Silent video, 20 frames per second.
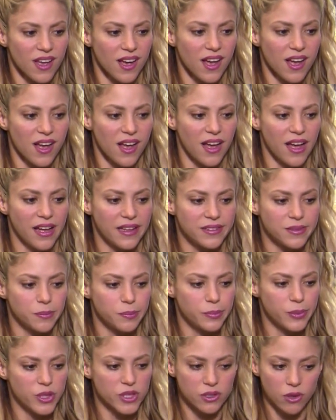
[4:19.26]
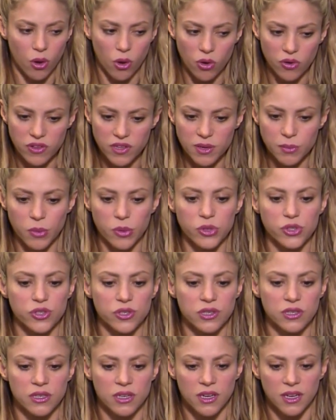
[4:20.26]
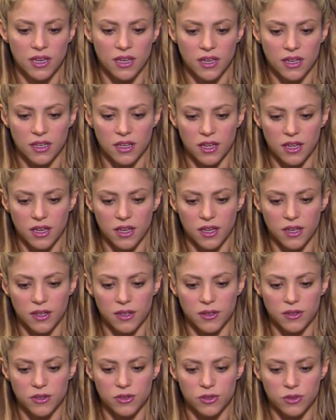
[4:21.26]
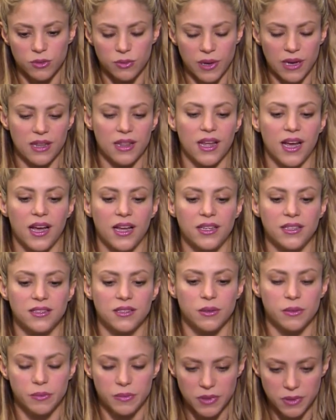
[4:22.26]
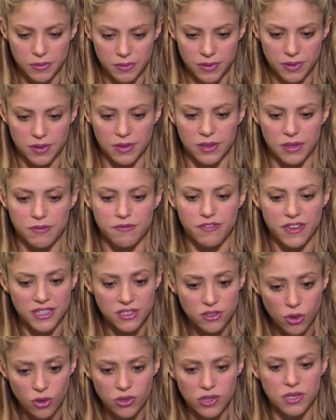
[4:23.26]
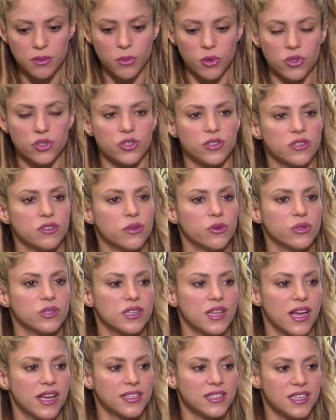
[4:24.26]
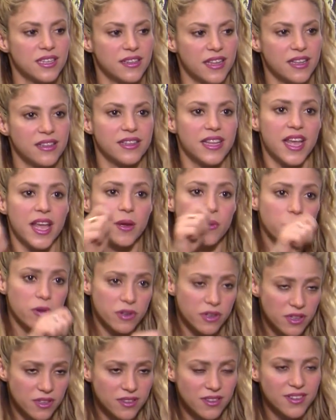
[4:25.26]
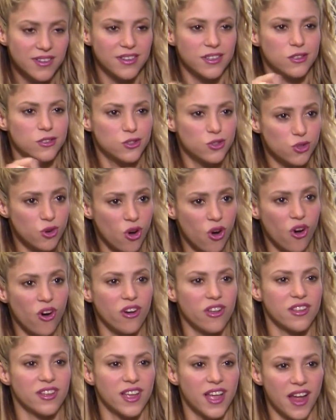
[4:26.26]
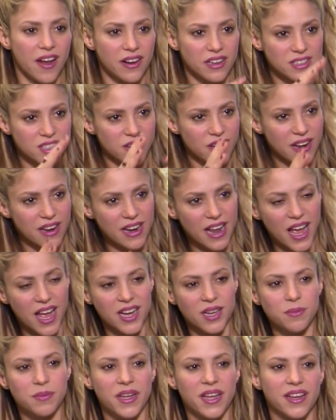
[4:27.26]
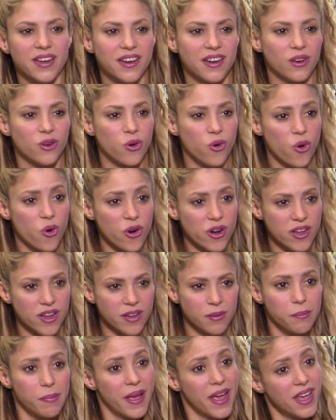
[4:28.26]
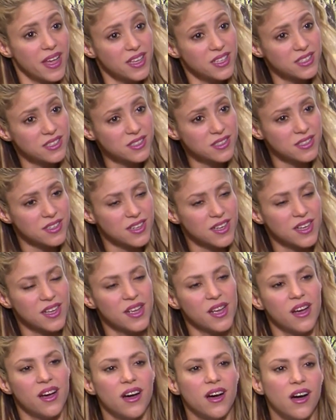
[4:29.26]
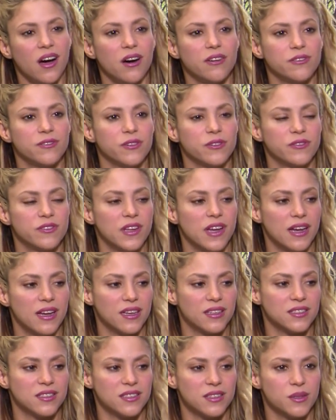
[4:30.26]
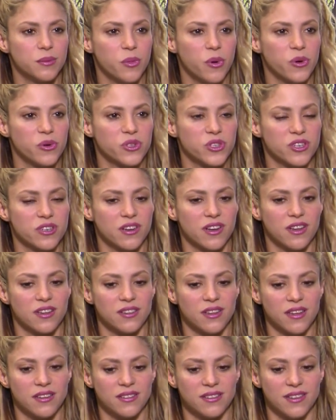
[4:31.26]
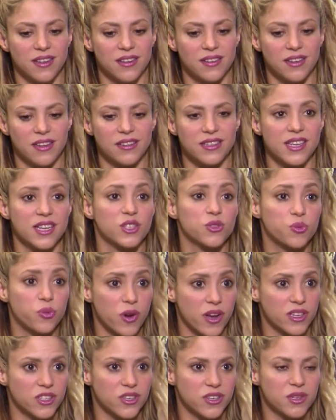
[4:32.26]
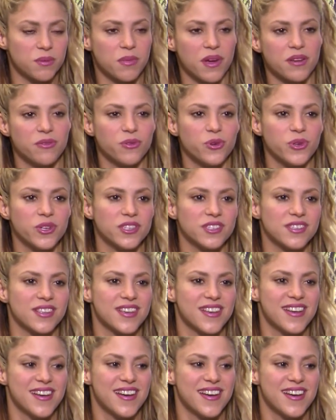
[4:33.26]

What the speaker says: and put all the emotion to my lines and invest all the emotion in those lines, and then they would draw the character and animate it based off of that emotion and the expression in my voice.